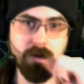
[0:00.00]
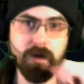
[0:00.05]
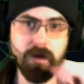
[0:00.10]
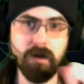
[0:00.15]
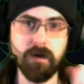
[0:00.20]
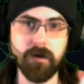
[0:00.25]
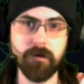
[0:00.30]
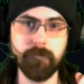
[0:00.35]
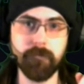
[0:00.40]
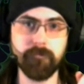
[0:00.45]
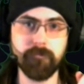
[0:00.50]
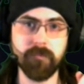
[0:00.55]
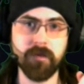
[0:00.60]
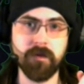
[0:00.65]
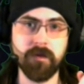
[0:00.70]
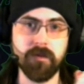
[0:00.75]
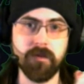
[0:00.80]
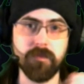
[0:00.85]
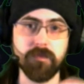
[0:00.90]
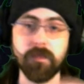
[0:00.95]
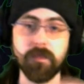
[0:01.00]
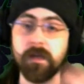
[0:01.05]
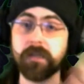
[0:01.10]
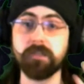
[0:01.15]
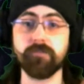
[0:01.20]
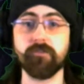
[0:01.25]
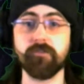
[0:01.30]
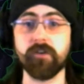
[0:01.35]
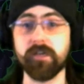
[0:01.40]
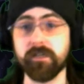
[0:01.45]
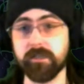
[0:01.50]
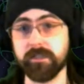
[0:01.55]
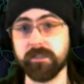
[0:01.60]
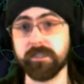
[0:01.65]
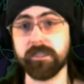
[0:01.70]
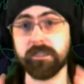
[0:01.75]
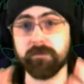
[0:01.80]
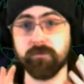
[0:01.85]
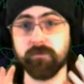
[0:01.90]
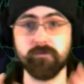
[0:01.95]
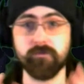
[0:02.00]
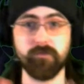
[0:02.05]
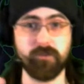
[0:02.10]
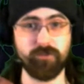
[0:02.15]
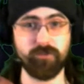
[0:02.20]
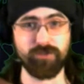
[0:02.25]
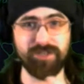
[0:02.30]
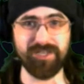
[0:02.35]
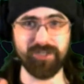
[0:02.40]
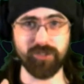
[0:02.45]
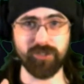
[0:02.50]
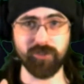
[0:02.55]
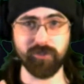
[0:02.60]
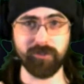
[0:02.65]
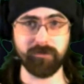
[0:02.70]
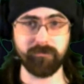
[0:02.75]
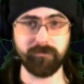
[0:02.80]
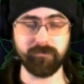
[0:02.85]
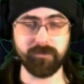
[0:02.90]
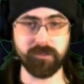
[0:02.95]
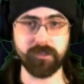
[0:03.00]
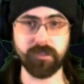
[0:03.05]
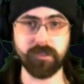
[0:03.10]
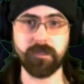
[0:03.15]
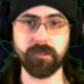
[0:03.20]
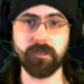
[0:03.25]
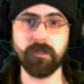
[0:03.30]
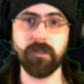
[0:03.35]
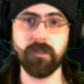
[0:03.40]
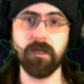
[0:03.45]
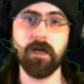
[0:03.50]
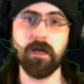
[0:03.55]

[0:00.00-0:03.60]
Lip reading: Um, that's very nice. That's more of a traditional style.